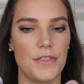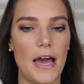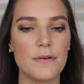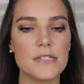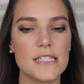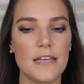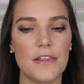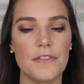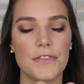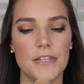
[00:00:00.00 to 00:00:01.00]
I would say
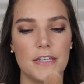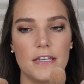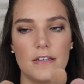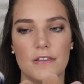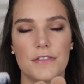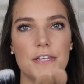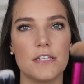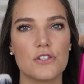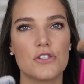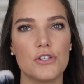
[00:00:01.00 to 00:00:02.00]
that
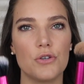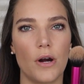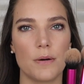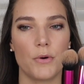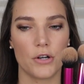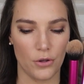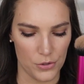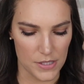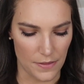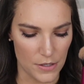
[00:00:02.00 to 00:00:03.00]
these two are more
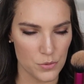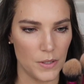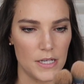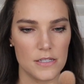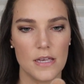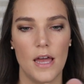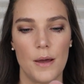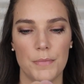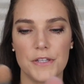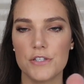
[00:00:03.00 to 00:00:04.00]
close than this one is,
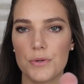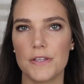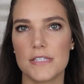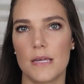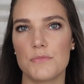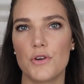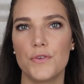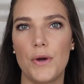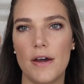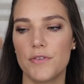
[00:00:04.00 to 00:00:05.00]
but these two are the same. So if
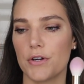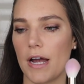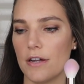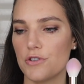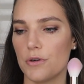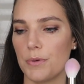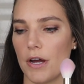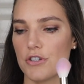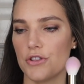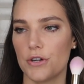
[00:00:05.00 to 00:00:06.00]
you have their contour
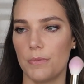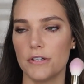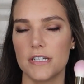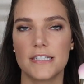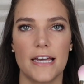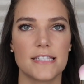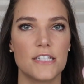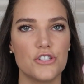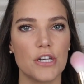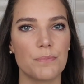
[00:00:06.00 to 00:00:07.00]
brush, their
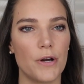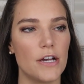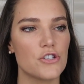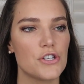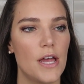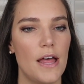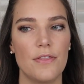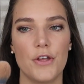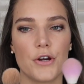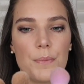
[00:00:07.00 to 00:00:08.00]
multitasking cheek brush,
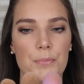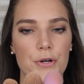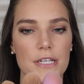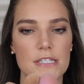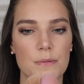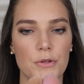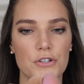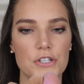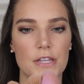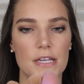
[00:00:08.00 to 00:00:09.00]
they're pretty
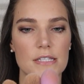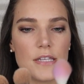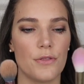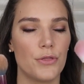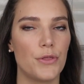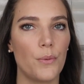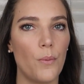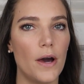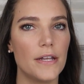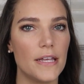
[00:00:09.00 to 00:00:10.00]
similar to this. The
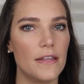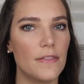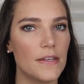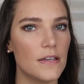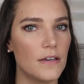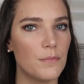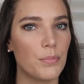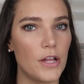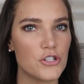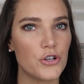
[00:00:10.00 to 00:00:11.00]
one in the
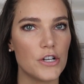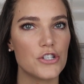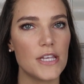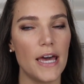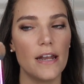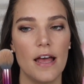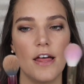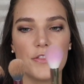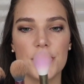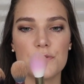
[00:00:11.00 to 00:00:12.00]
Blush Crush set,
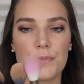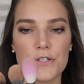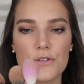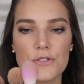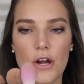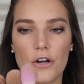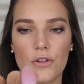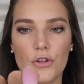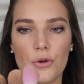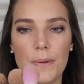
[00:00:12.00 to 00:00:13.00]
these bristles are
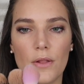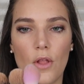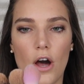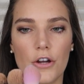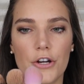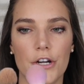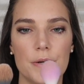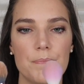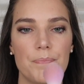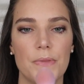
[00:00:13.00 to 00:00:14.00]
a little bit
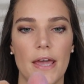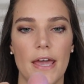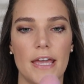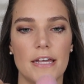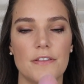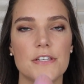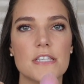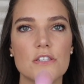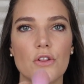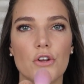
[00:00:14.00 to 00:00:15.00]
longer, and this
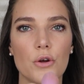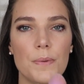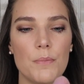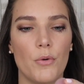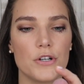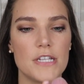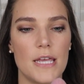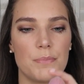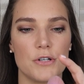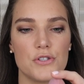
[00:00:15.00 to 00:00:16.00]
is a little bit more
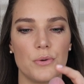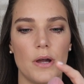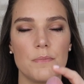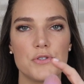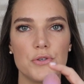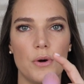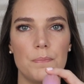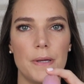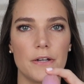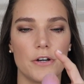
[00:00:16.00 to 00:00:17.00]
tapered, so it comes to a
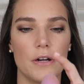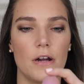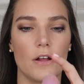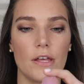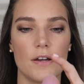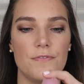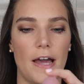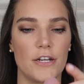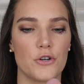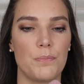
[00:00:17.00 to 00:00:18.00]
bigger, or like a
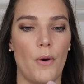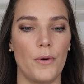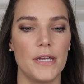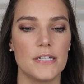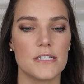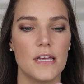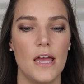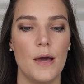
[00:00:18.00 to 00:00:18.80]
finer point.